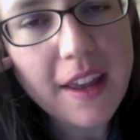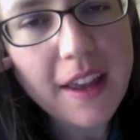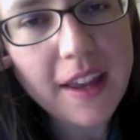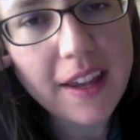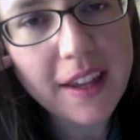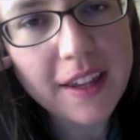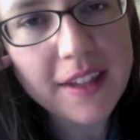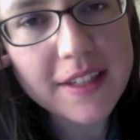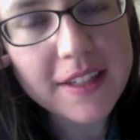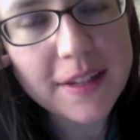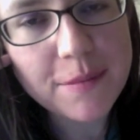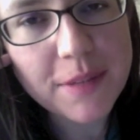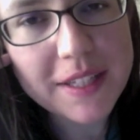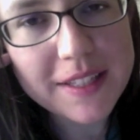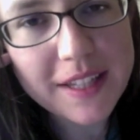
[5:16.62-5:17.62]

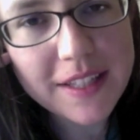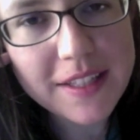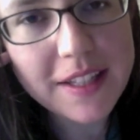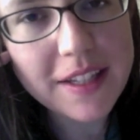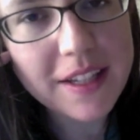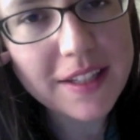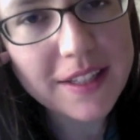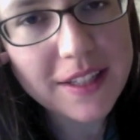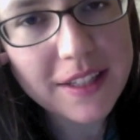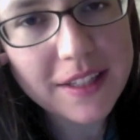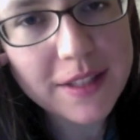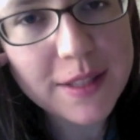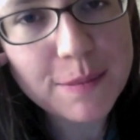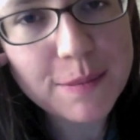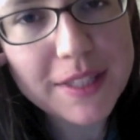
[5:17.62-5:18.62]
and because it's a
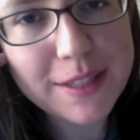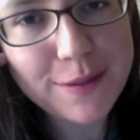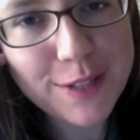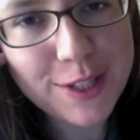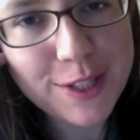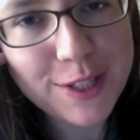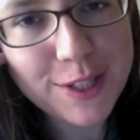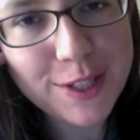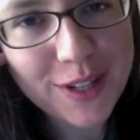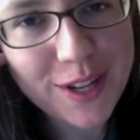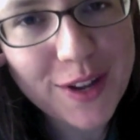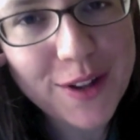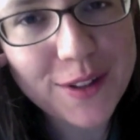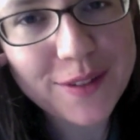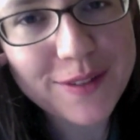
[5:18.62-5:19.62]
specific journey
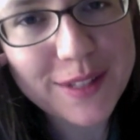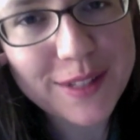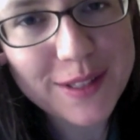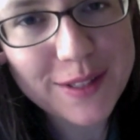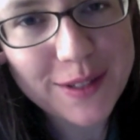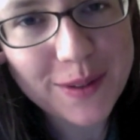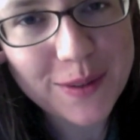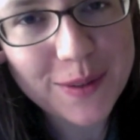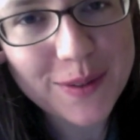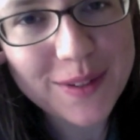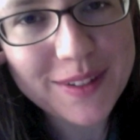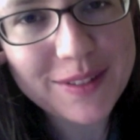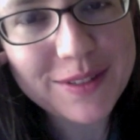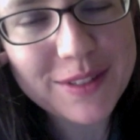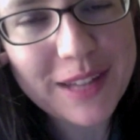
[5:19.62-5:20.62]
all of its
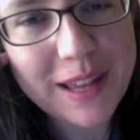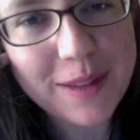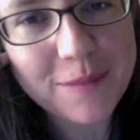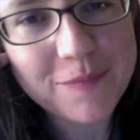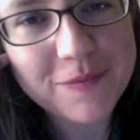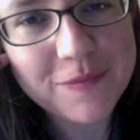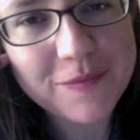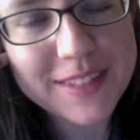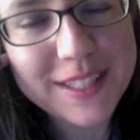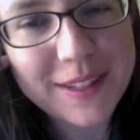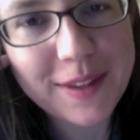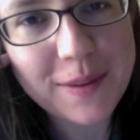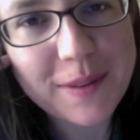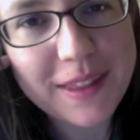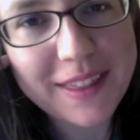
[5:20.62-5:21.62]
own,
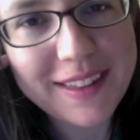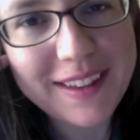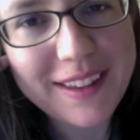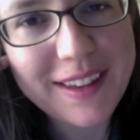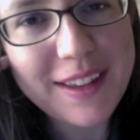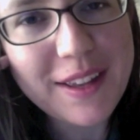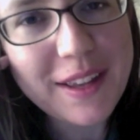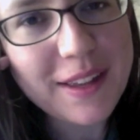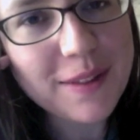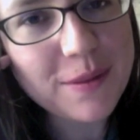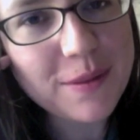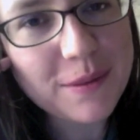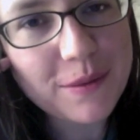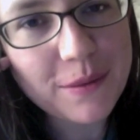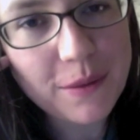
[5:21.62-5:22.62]
dealing with
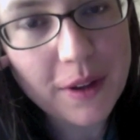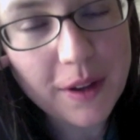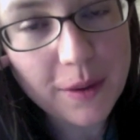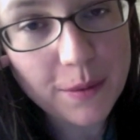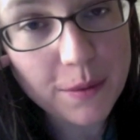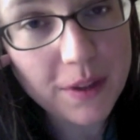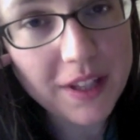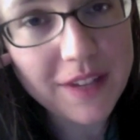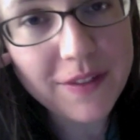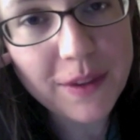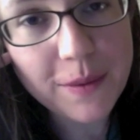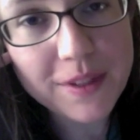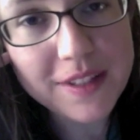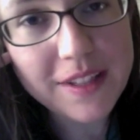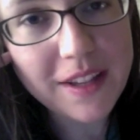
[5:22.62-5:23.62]
relieving
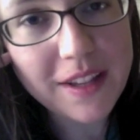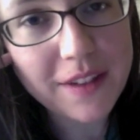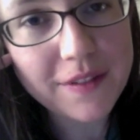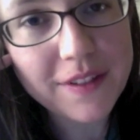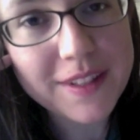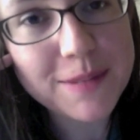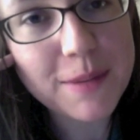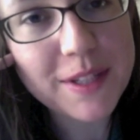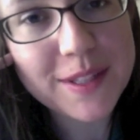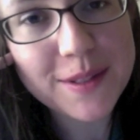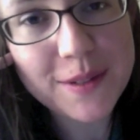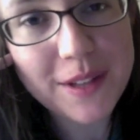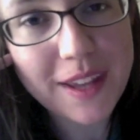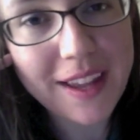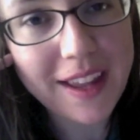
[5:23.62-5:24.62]
oneself as much as
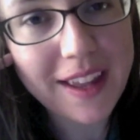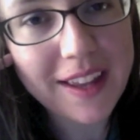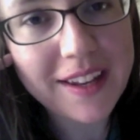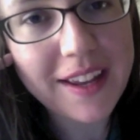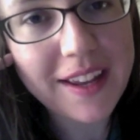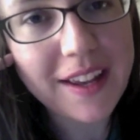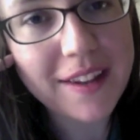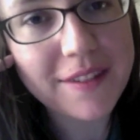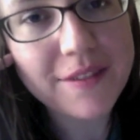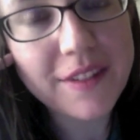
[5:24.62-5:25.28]
you can of